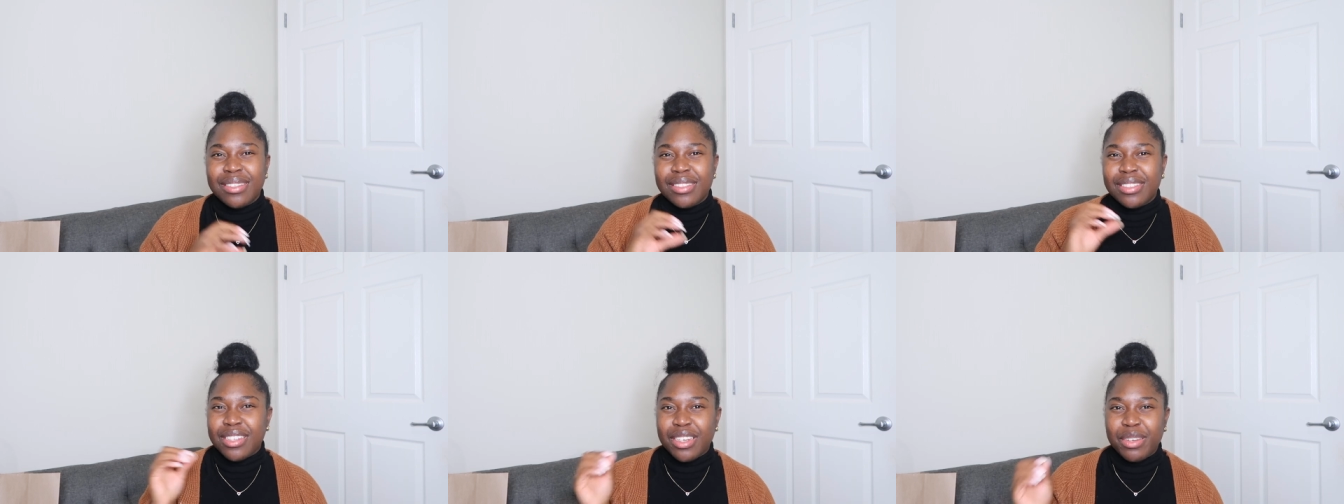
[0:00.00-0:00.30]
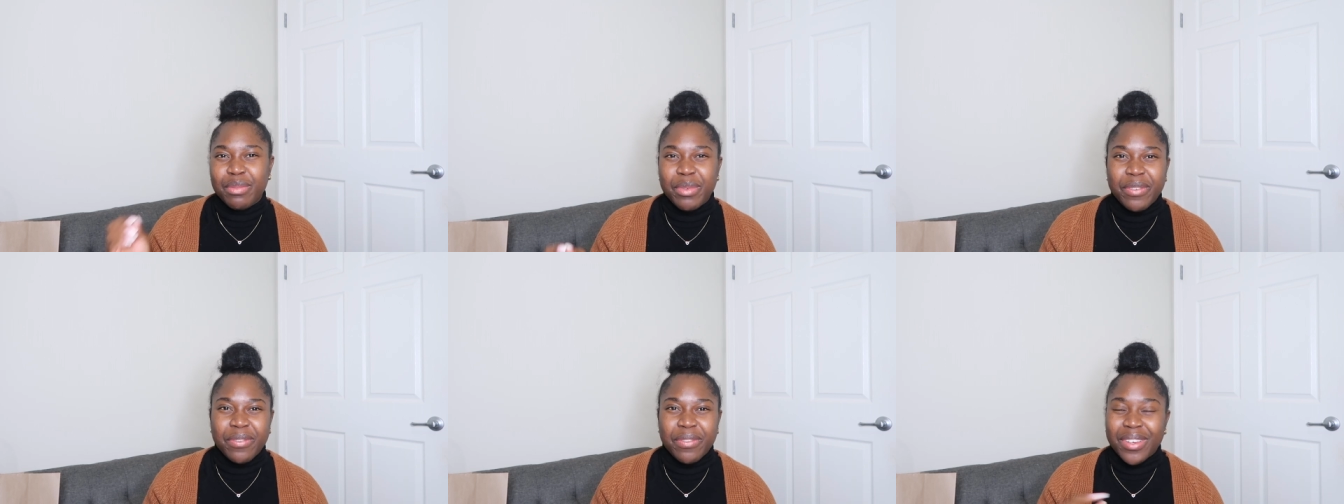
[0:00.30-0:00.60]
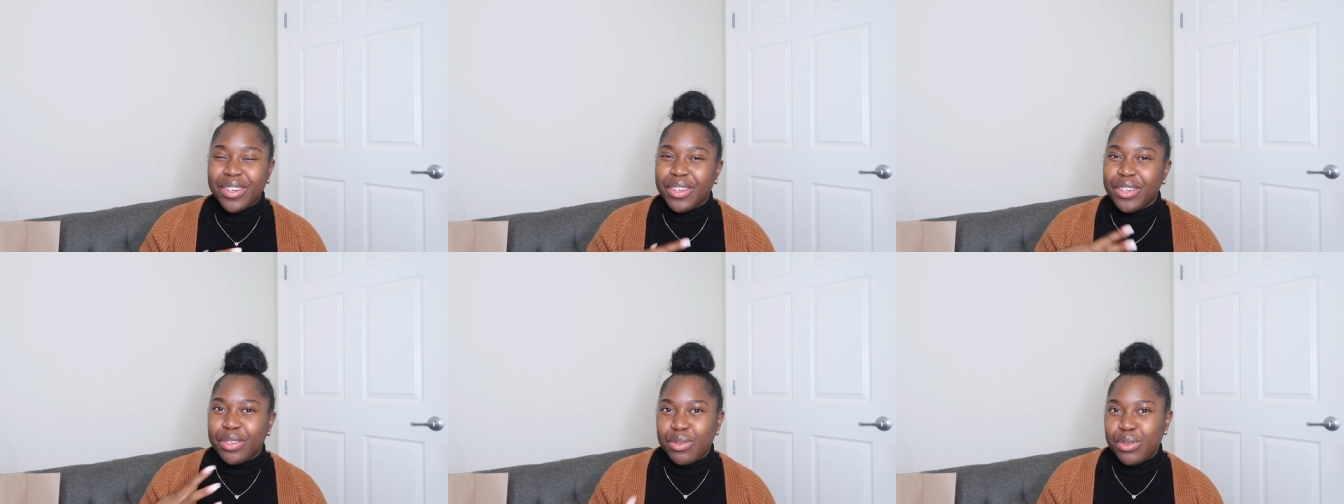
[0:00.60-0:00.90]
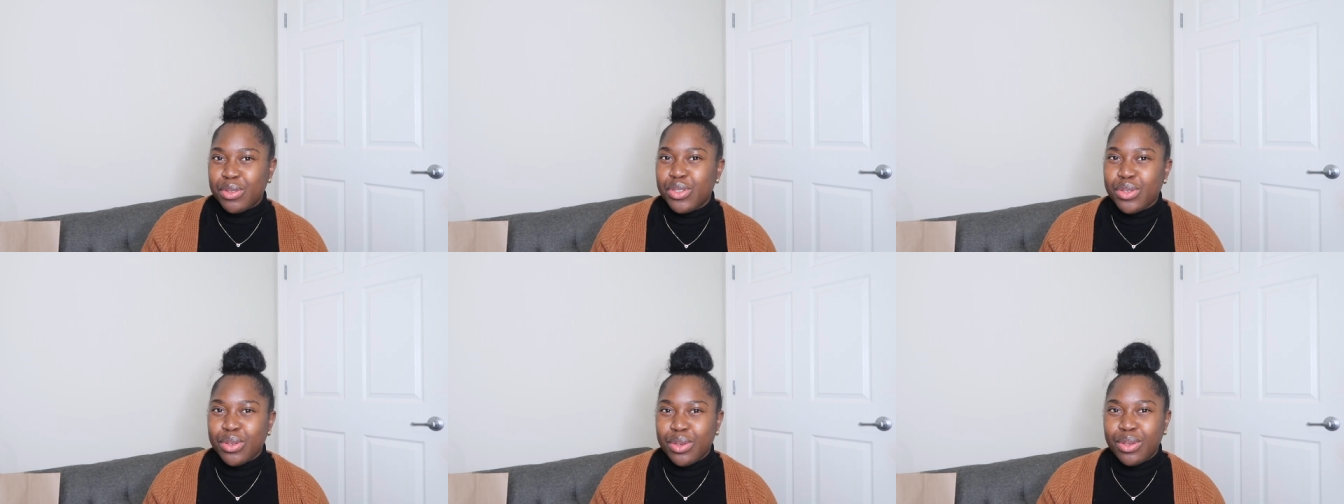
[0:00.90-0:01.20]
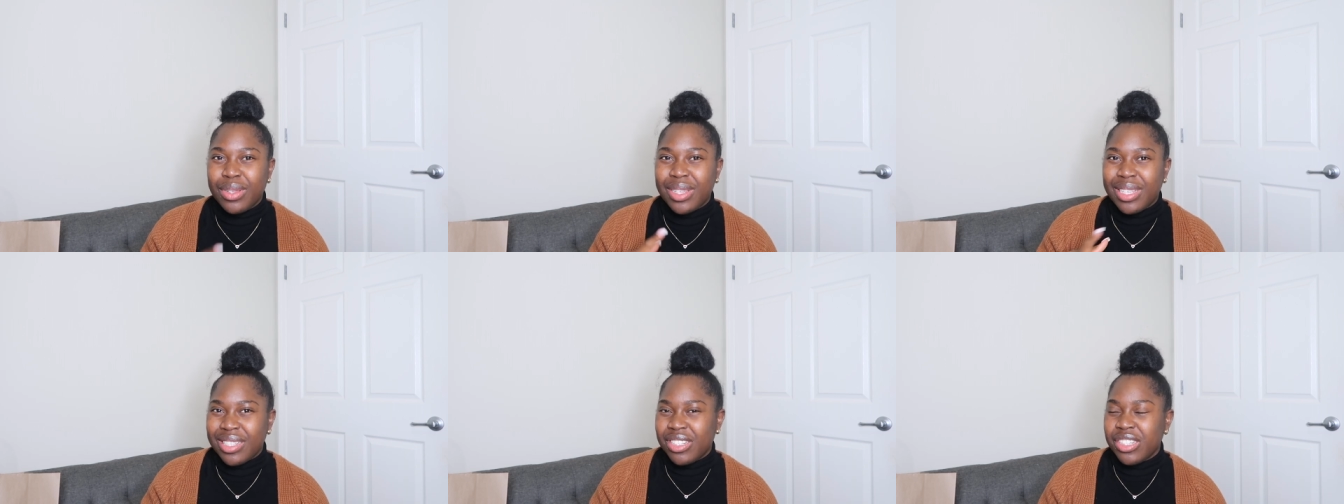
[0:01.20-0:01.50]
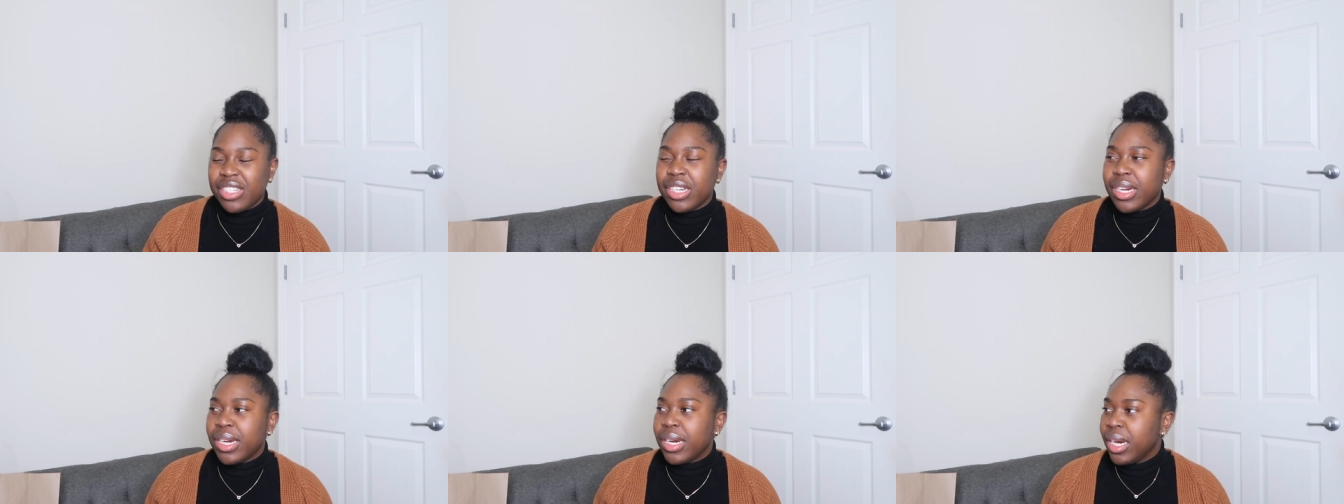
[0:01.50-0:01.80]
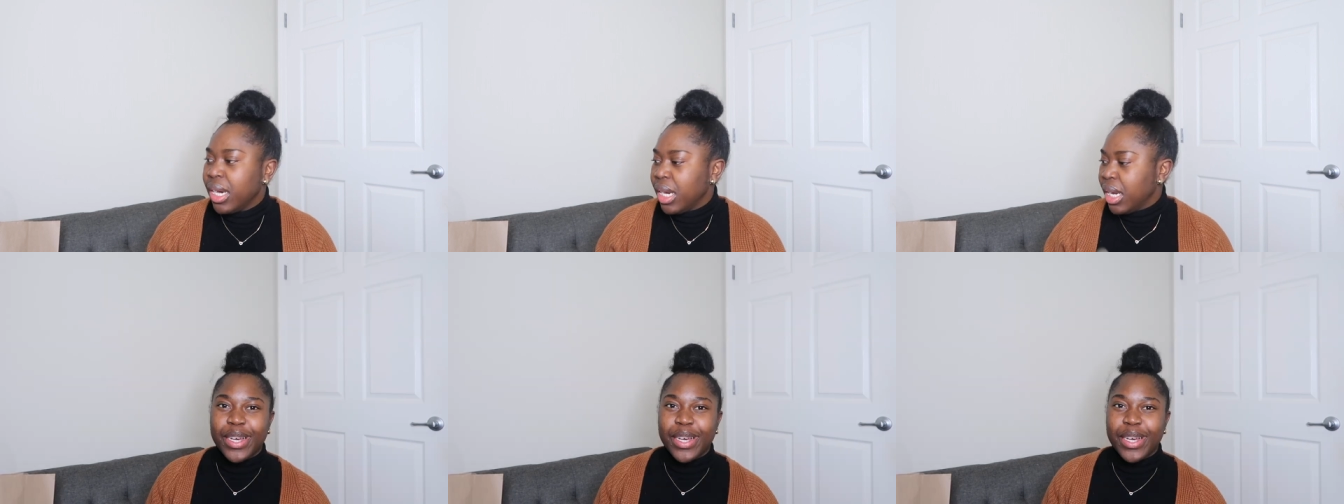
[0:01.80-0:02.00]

It's gonna be very neutral this year.